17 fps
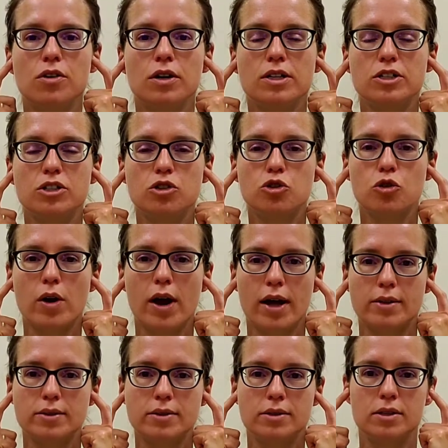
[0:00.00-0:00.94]

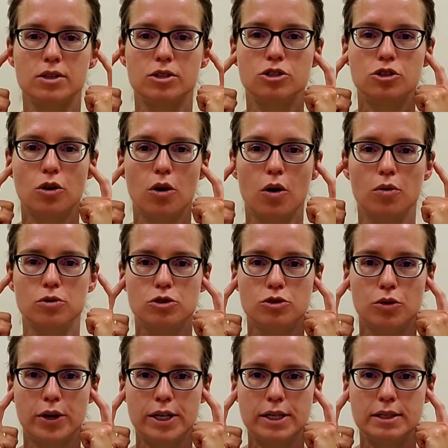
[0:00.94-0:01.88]
stress the jaw
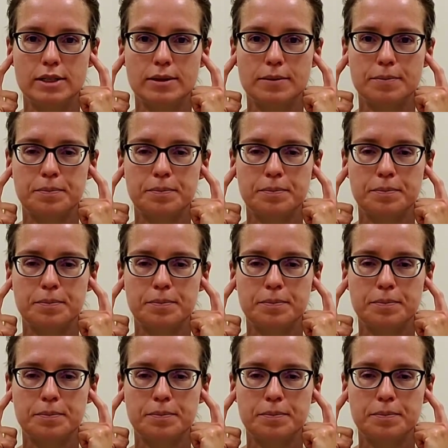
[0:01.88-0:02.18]
joint.